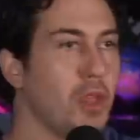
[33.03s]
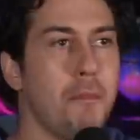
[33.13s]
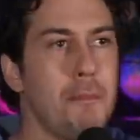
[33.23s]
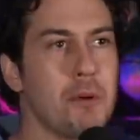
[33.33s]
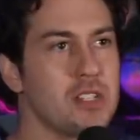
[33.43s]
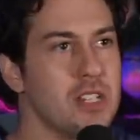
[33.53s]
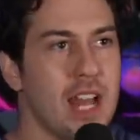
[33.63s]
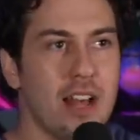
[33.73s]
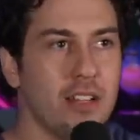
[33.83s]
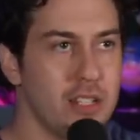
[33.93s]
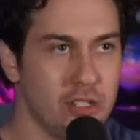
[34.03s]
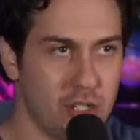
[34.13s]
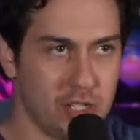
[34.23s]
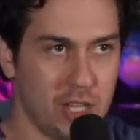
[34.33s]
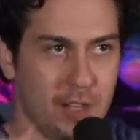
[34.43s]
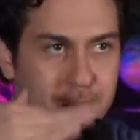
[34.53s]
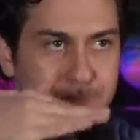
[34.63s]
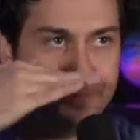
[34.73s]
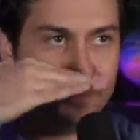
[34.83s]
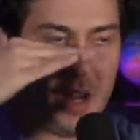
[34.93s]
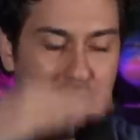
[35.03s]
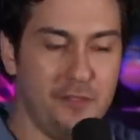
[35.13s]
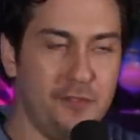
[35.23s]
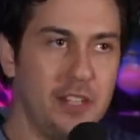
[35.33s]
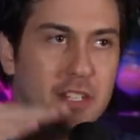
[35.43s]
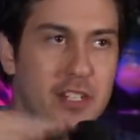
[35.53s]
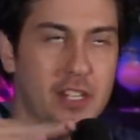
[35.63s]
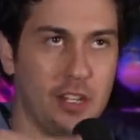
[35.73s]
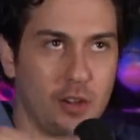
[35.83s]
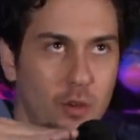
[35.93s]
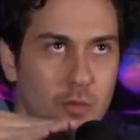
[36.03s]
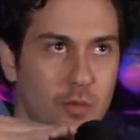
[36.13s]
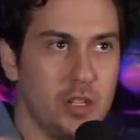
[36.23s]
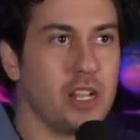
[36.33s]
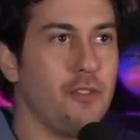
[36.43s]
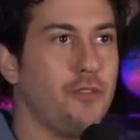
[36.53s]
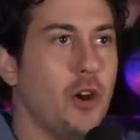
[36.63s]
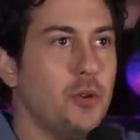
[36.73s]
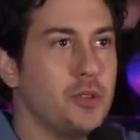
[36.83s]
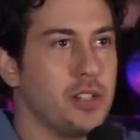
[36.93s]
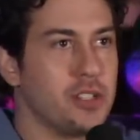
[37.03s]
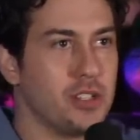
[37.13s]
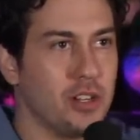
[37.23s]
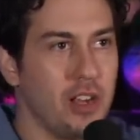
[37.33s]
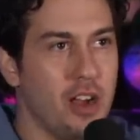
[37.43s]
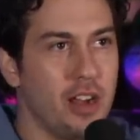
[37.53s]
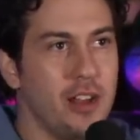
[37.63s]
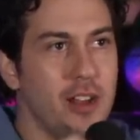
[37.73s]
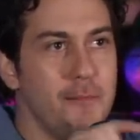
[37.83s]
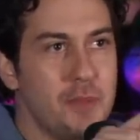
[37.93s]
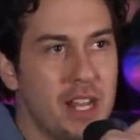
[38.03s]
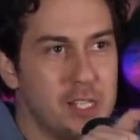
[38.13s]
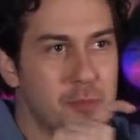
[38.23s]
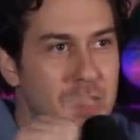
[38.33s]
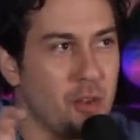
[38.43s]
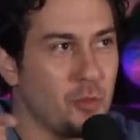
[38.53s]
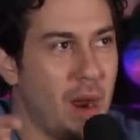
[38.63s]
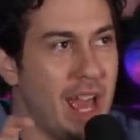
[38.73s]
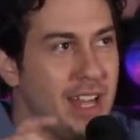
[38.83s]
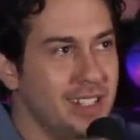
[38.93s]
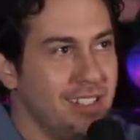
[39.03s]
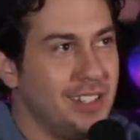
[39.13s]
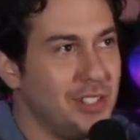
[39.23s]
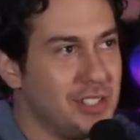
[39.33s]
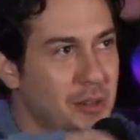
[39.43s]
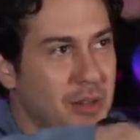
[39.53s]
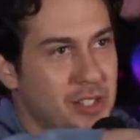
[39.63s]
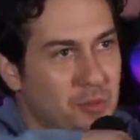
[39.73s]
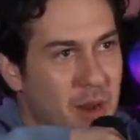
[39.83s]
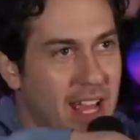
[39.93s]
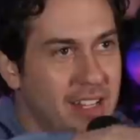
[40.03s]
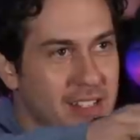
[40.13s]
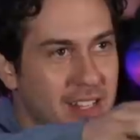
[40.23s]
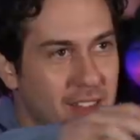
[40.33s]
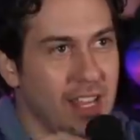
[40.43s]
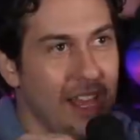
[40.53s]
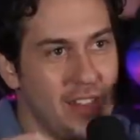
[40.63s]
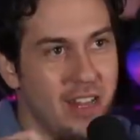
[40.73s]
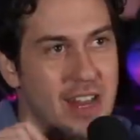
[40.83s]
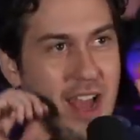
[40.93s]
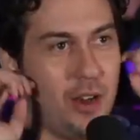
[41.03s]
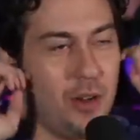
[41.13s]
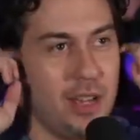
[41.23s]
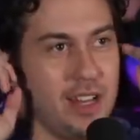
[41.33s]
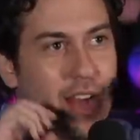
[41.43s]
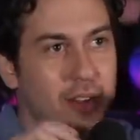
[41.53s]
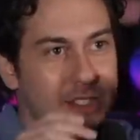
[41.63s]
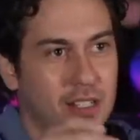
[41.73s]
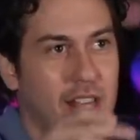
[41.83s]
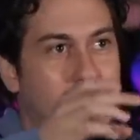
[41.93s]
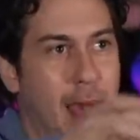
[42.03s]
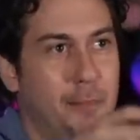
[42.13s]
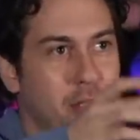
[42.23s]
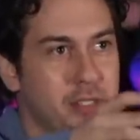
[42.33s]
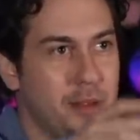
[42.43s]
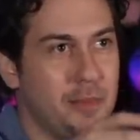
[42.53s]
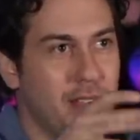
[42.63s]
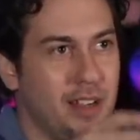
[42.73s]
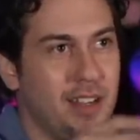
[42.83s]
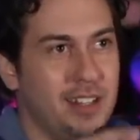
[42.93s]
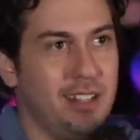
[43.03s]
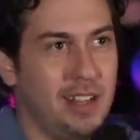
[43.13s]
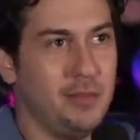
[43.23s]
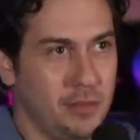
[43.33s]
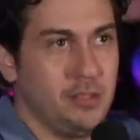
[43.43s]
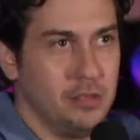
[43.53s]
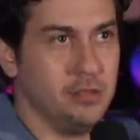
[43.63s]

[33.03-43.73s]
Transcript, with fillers: My personality is just like I can feel it. It's like, oh, it's like a phone that's turning on and it's been on red. You know, it's like when it's red and the thing and then now and now it's like the Apple is coming on and now I'm like